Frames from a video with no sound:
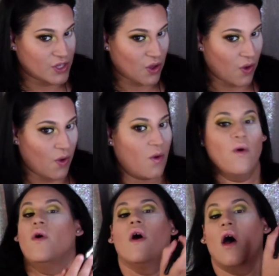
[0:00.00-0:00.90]

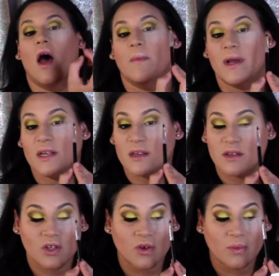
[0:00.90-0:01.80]
So I mean,
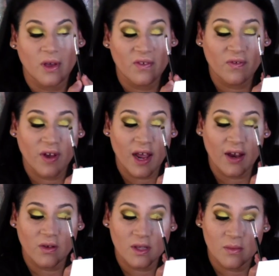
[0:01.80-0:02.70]
don't be afraid. I
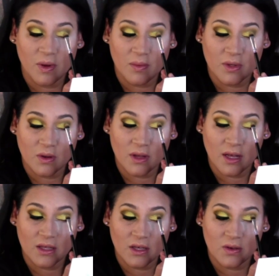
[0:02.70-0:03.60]
know some people don't
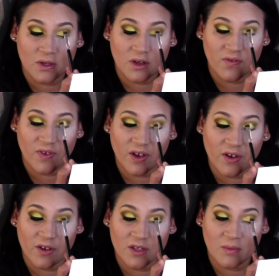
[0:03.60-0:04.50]
like to use their
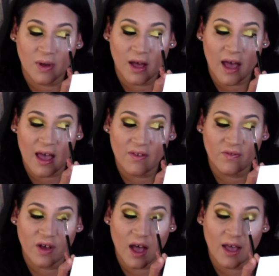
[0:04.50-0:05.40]
fingers, but I've
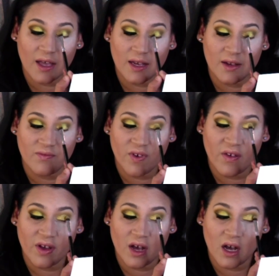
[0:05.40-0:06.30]
gotten
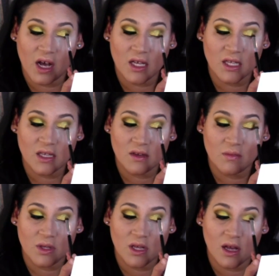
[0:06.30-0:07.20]
very
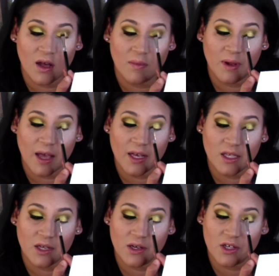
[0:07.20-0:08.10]
accustomed to applying
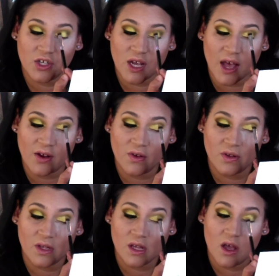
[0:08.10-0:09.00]
certain
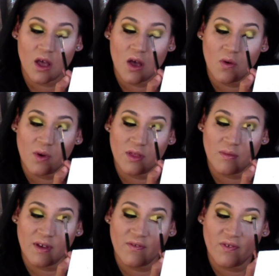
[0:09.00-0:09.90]
shadows with
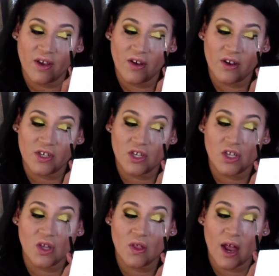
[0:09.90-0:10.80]
my finger
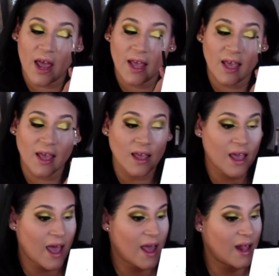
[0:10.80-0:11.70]
just so that I can
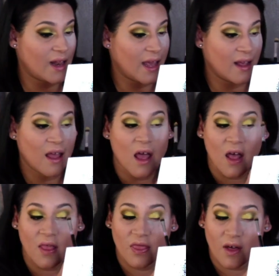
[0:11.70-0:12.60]
get like
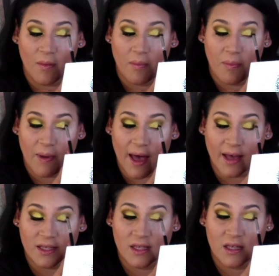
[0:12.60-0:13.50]
the
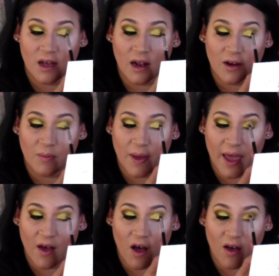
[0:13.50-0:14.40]
best color
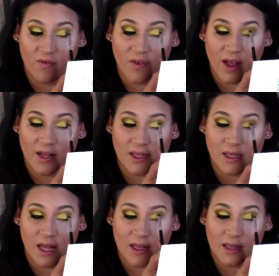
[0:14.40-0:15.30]
payoff, and it's
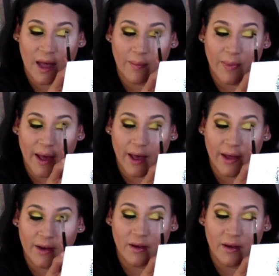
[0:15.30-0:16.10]
not that bad.